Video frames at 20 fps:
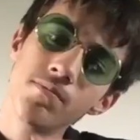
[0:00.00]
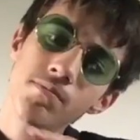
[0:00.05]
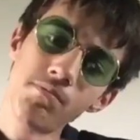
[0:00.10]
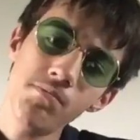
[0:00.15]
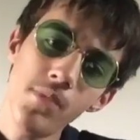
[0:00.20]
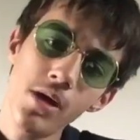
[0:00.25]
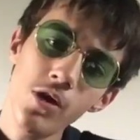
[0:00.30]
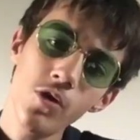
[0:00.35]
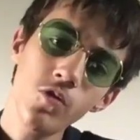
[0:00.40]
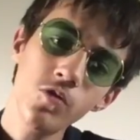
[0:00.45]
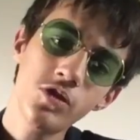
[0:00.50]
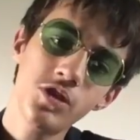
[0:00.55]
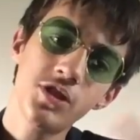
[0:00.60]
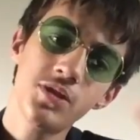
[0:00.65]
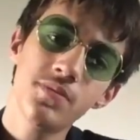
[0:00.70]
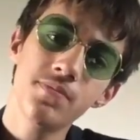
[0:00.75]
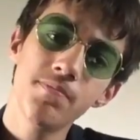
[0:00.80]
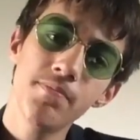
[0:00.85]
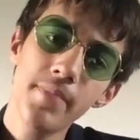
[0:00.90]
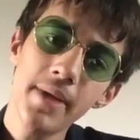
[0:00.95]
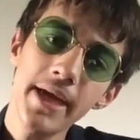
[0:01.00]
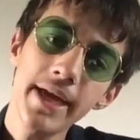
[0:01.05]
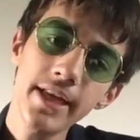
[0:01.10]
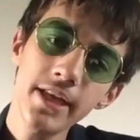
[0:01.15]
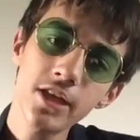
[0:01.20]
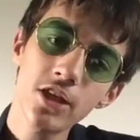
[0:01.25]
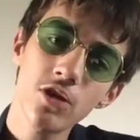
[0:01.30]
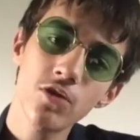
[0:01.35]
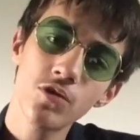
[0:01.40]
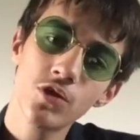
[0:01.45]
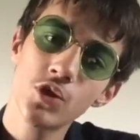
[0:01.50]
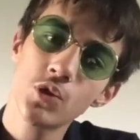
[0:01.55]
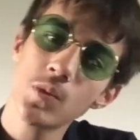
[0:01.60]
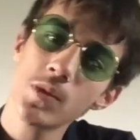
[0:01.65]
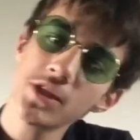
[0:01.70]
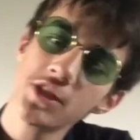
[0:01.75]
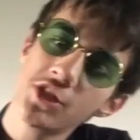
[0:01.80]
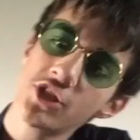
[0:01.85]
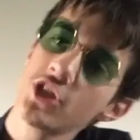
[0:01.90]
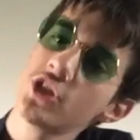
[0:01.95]
Moats' main use
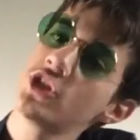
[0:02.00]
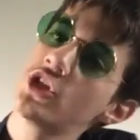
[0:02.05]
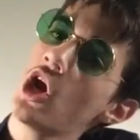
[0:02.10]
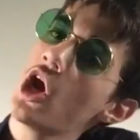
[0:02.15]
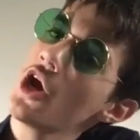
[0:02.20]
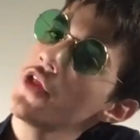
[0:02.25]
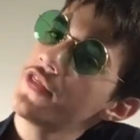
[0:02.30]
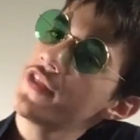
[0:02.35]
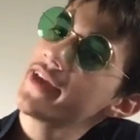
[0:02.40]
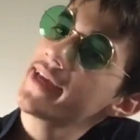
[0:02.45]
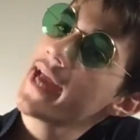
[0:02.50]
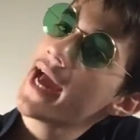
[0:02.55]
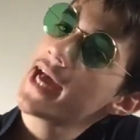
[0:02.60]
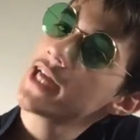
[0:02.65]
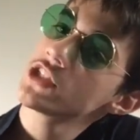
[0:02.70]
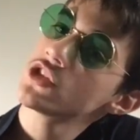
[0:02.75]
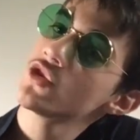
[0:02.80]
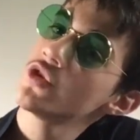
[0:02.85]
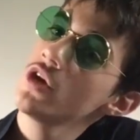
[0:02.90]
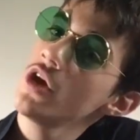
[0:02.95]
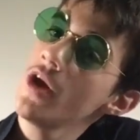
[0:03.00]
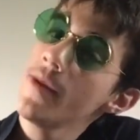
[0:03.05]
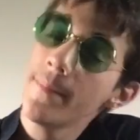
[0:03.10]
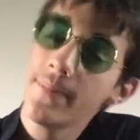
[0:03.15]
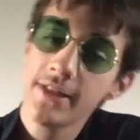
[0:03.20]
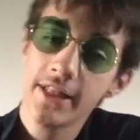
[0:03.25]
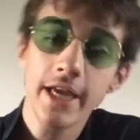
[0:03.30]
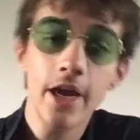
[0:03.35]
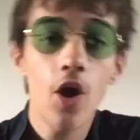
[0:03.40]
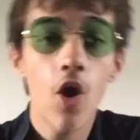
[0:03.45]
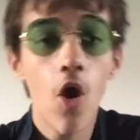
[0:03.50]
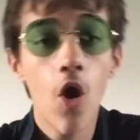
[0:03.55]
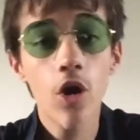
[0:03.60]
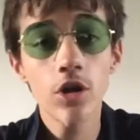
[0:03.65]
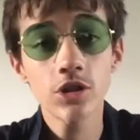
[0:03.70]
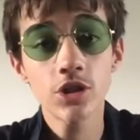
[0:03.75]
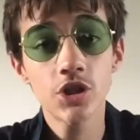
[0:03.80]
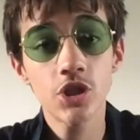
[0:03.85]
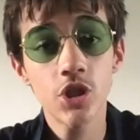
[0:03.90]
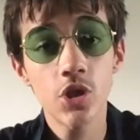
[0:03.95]
was to guard the castle, but they
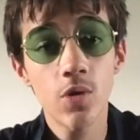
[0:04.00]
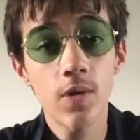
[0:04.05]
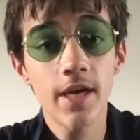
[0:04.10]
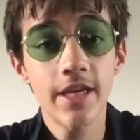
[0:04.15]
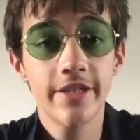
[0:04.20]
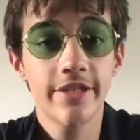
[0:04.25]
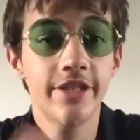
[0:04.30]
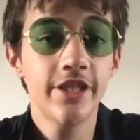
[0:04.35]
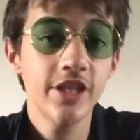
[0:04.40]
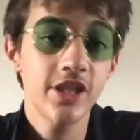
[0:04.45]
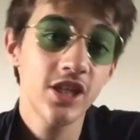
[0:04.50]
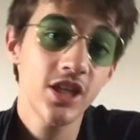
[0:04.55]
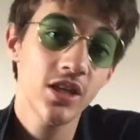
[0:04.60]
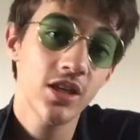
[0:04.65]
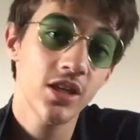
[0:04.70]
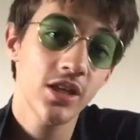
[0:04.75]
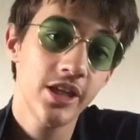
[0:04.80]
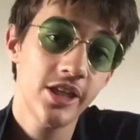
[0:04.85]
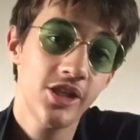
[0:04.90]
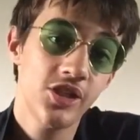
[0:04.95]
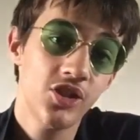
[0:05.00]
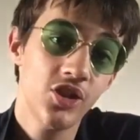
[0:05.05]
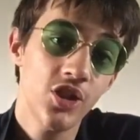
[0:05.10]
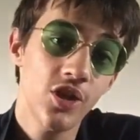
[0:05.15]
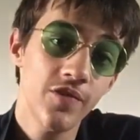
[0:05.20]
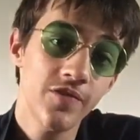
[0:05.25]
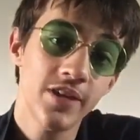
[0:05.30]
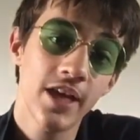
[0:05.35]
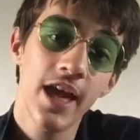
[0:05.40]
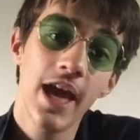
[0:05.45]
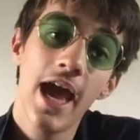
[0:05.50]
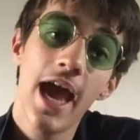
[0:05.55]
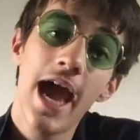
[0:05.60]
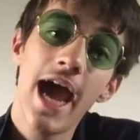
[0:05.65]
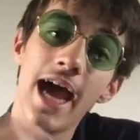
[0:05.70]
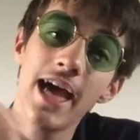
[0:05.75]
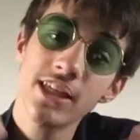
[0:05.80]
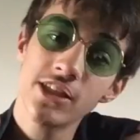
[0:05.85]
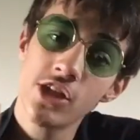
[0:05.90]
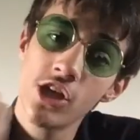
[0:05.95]
also additionally served
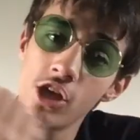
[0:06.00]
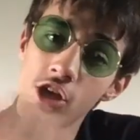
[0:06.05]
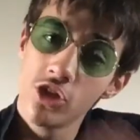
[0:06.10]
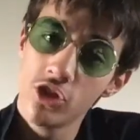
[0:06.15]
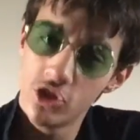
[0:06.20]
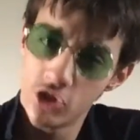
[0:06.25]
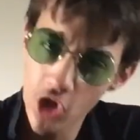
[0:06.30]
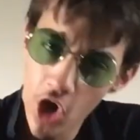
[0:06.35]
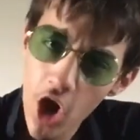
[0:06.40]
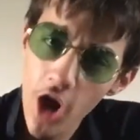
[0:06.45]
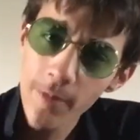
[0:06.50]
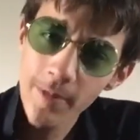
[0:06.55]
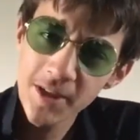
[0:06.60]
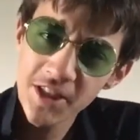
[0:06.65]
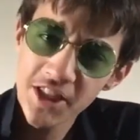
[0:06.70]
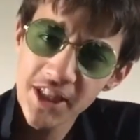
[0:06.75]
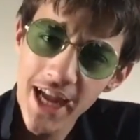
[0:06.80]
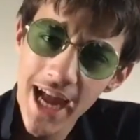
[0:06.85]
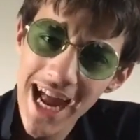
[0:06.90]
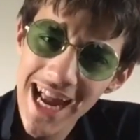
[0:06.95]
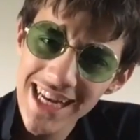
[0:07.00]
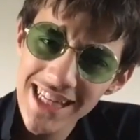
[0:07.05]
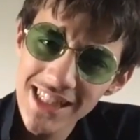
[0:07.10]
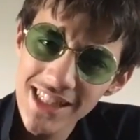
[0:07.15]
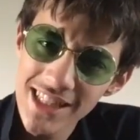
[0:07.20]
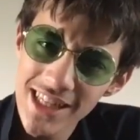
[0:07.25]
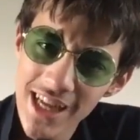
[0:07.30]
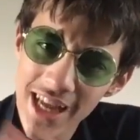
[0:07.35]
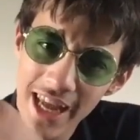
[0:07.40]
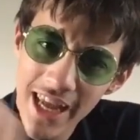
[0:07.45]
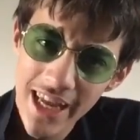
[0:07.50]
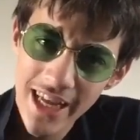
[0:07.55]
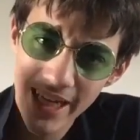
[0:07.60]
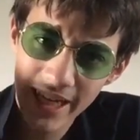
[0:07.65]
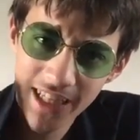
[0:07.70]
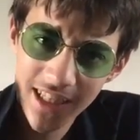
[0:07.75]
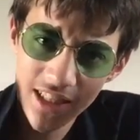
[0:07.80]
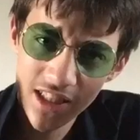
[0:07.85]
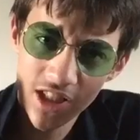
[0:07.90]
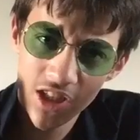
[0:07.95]
as garbage cans
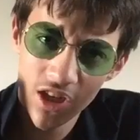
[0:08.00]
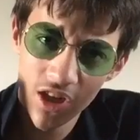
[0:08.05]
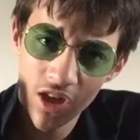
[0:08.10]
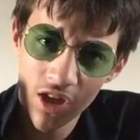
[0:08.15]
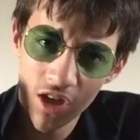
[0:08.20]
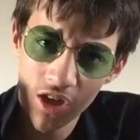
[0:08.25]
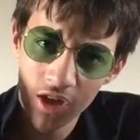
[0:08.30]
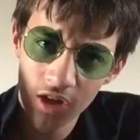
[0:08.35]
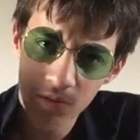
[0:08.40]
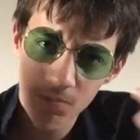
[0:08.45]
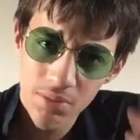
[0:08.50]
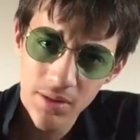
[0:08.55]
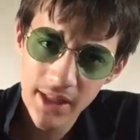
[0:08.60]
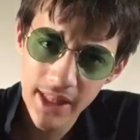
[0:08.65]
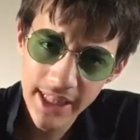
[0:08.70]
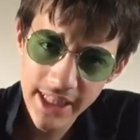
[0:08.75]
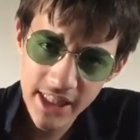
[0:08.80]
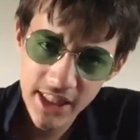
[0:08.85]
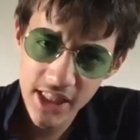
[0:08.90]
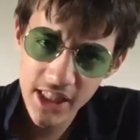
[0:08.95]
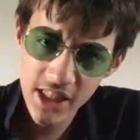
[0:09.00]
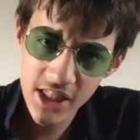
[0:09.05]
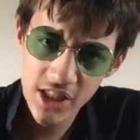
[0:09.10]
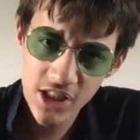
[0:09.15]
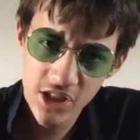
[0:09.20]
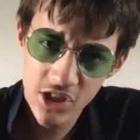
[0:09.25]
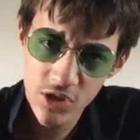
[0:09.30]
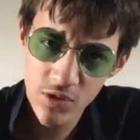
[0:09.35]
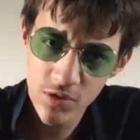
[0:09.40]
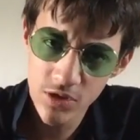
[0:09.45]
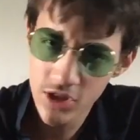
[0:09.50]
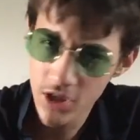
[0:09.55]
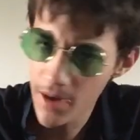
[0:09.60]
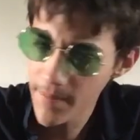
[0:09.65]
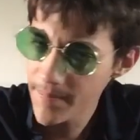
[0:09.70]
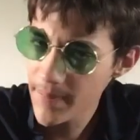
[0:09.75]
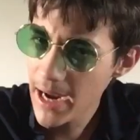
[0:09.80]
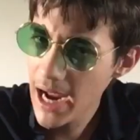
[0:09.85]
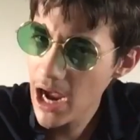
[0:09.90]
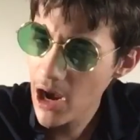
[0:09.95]
and places to
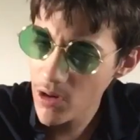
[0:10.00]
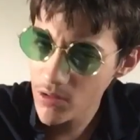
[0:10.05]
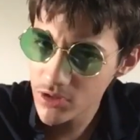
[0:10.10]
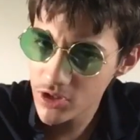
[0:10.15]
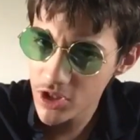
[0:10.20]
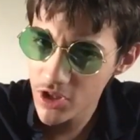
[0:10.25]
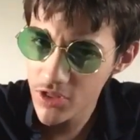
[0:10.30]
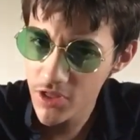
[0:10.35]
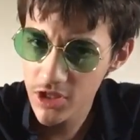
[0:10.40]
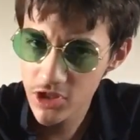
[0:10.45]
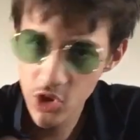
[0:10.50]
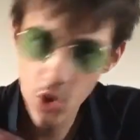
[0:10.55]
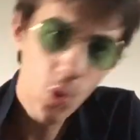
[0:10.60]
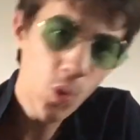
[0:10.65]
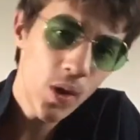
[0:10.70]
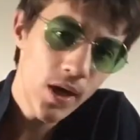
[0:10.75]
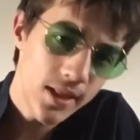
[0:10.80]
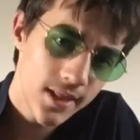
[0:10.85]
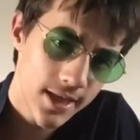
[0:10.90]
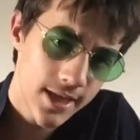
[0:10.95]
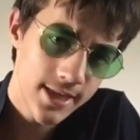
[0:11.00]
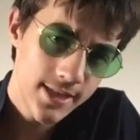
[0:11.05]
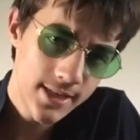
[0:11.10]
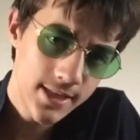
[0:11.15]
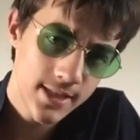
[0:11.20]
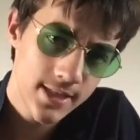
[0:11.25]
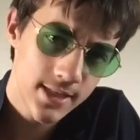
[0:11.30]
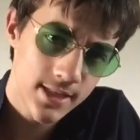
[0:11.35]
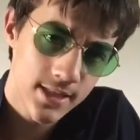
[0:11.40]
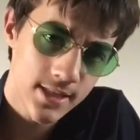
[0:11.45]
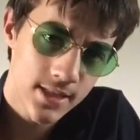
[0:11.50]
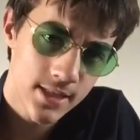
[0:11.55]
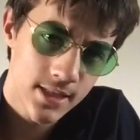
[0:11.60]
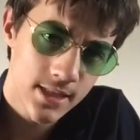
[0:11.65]
dump out the toilets.